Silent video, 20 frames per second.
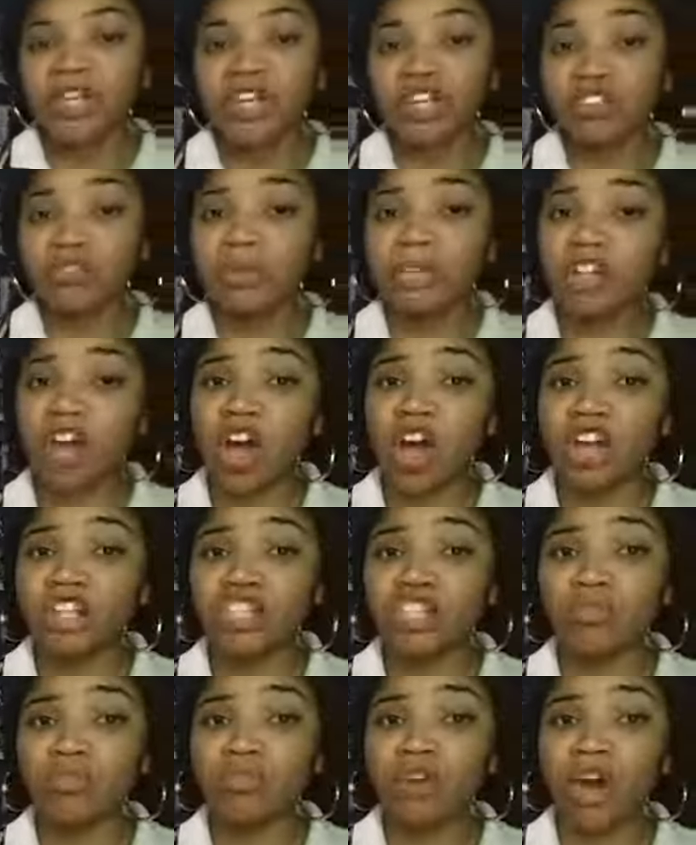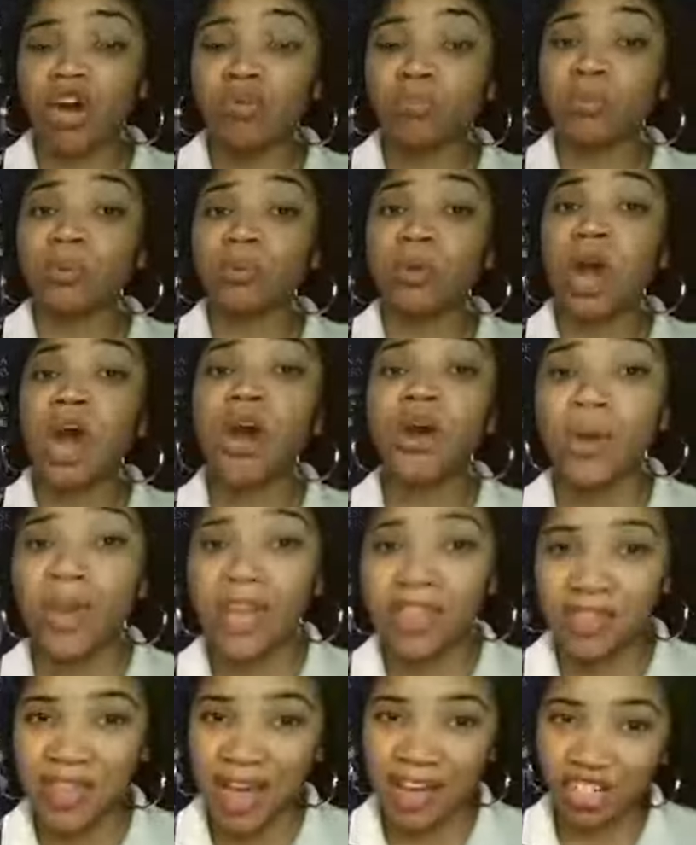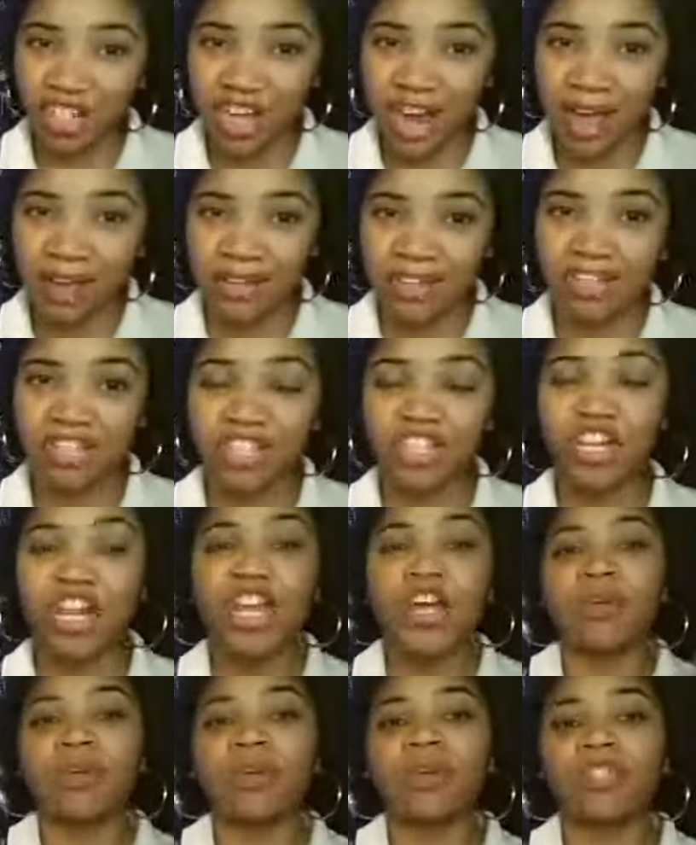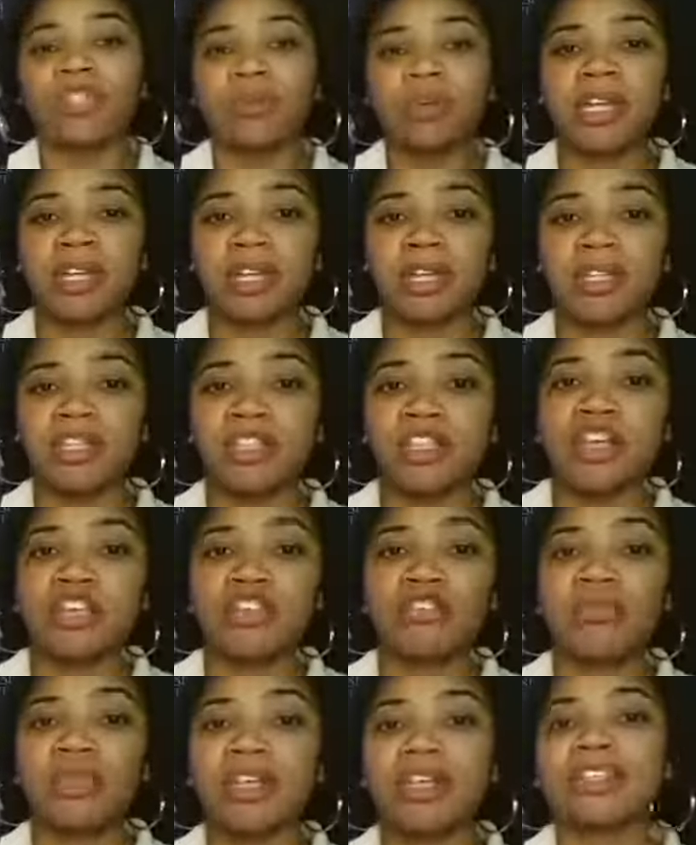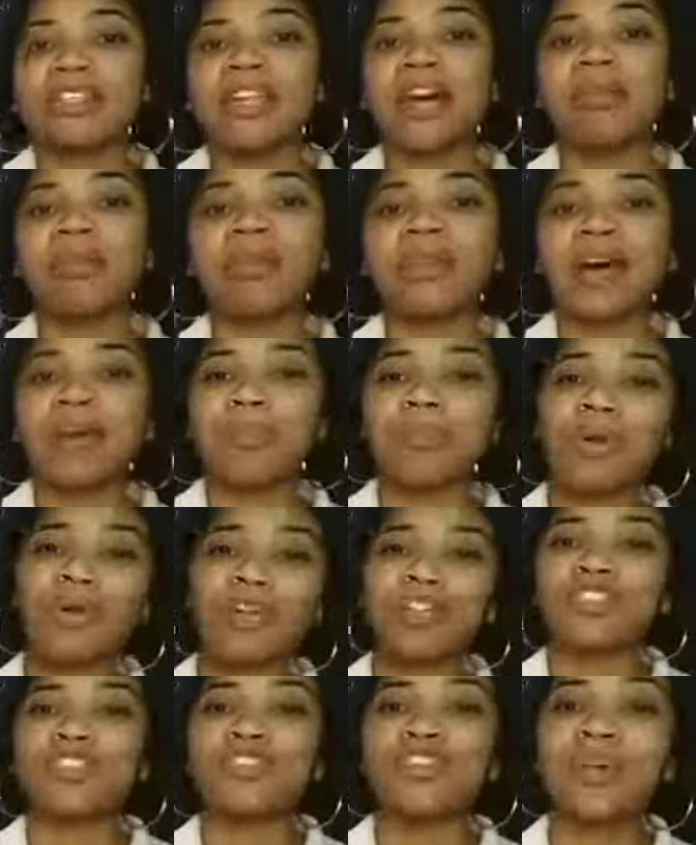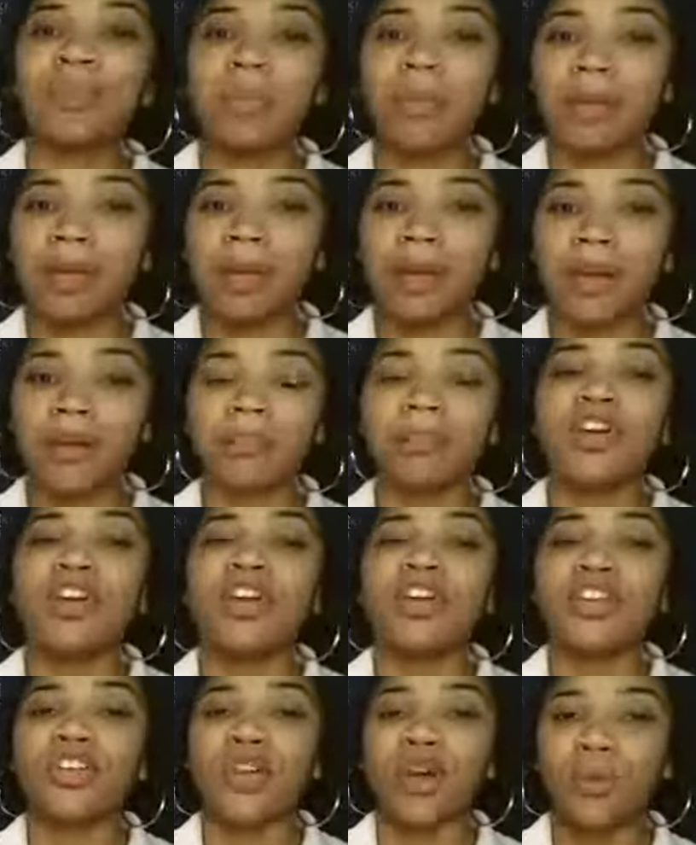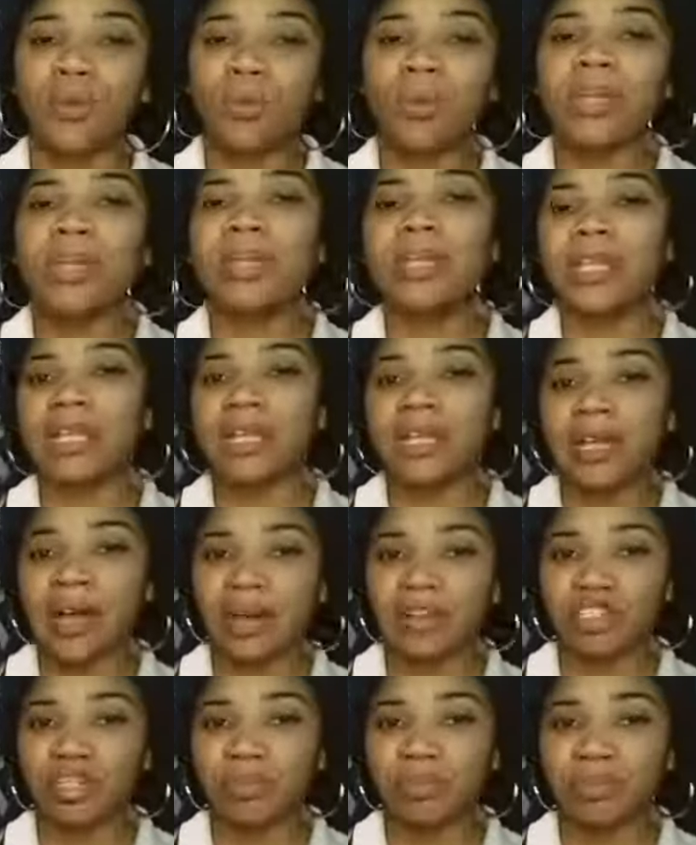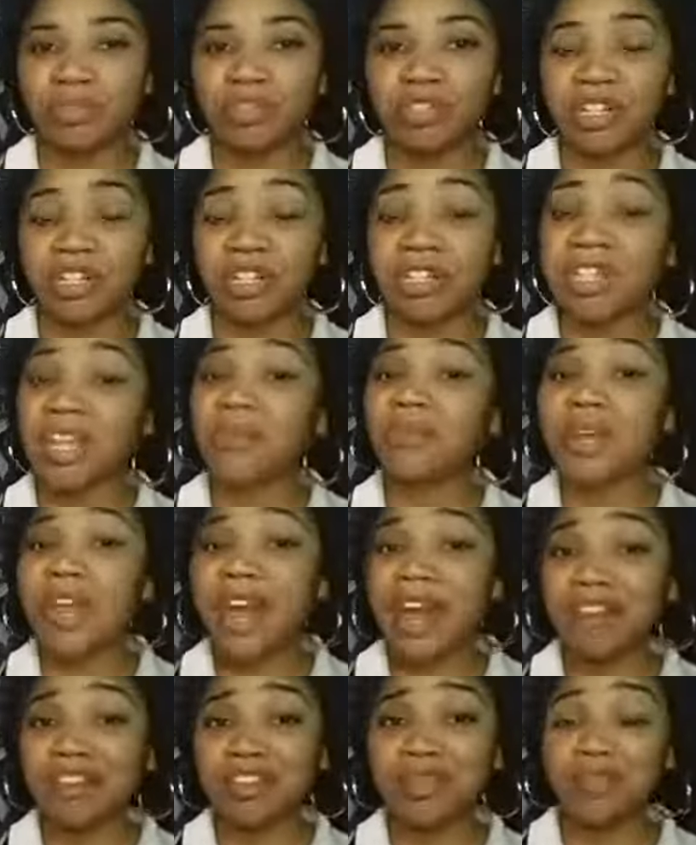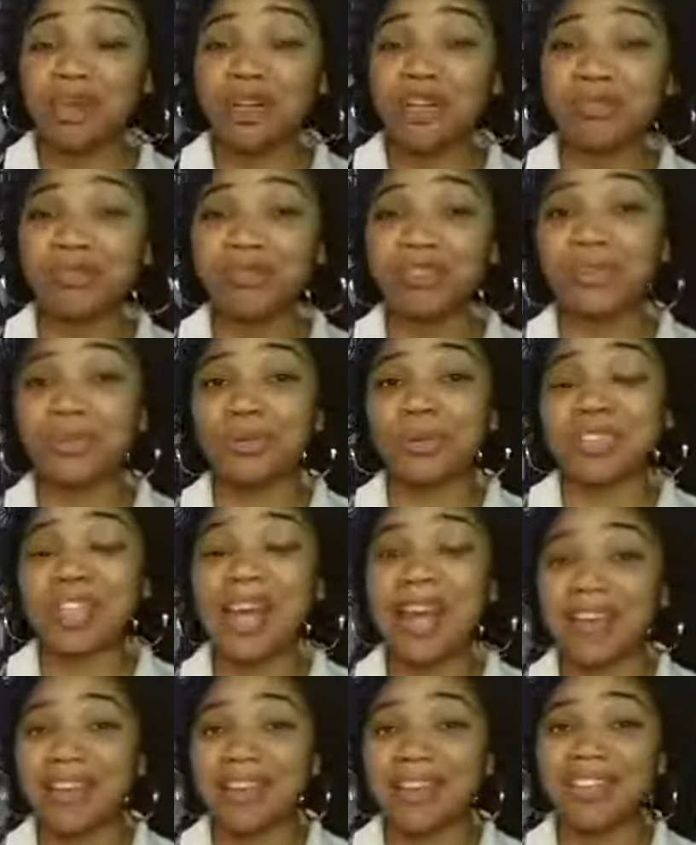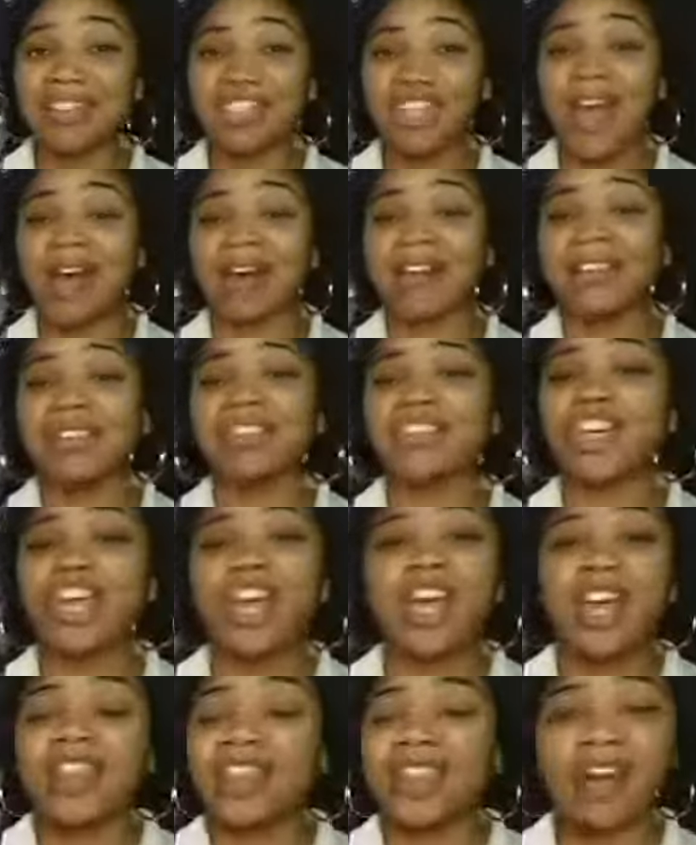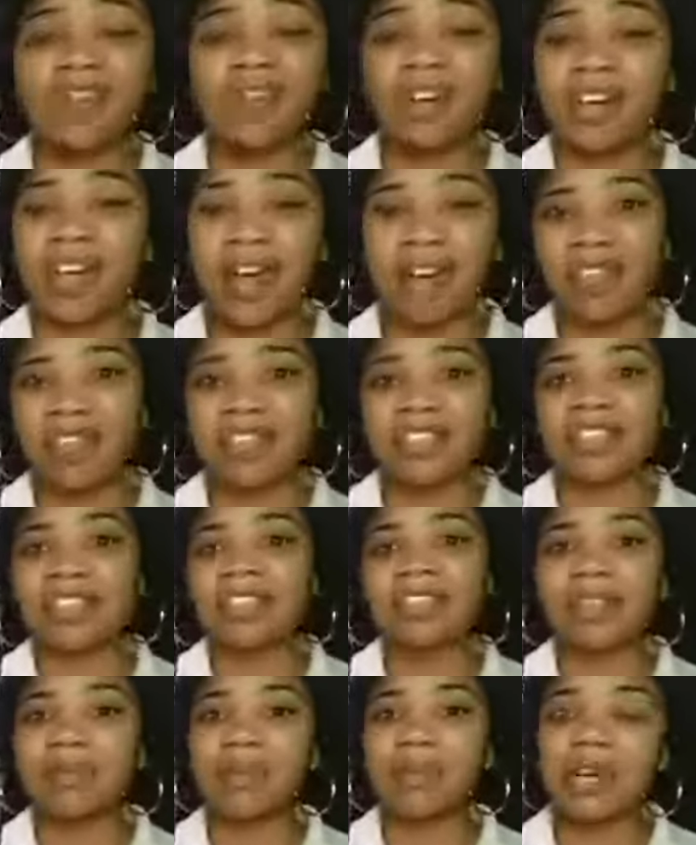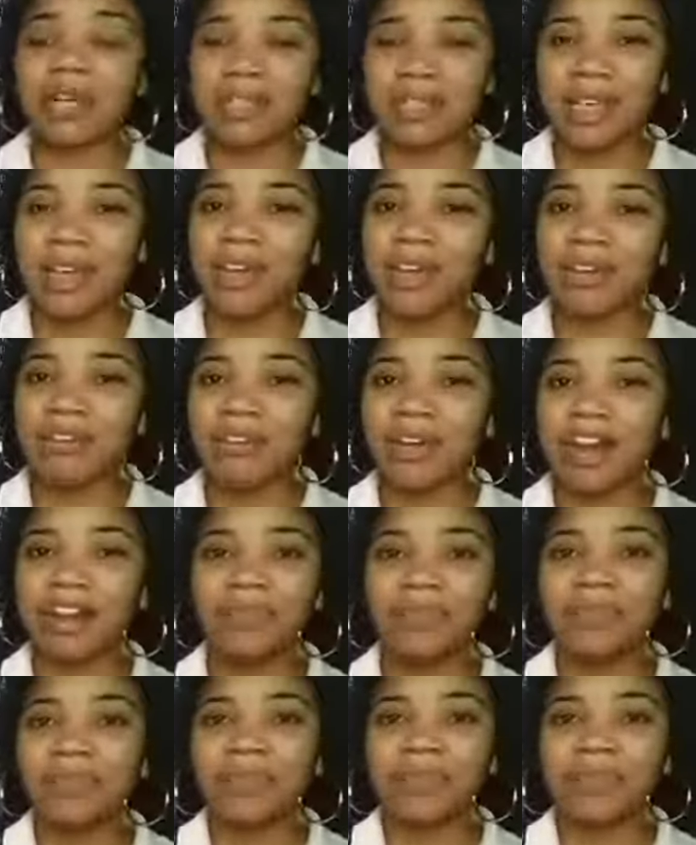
You can also go pro in that challenge, which means you can double up or triple up your weekly contributions. And we have someone who's doing that in the challenge. They already have like sixty bucks saved, right?